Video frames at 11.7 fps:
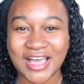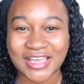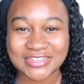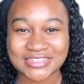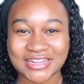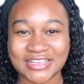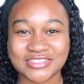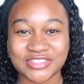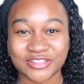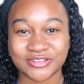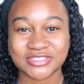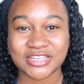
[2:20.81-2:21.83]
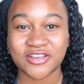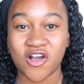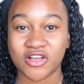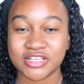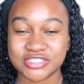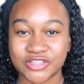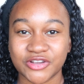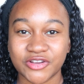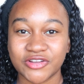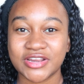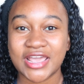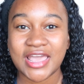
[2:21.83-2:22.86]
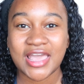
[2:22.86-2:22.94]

Hi, today is Thursday, August 3rd.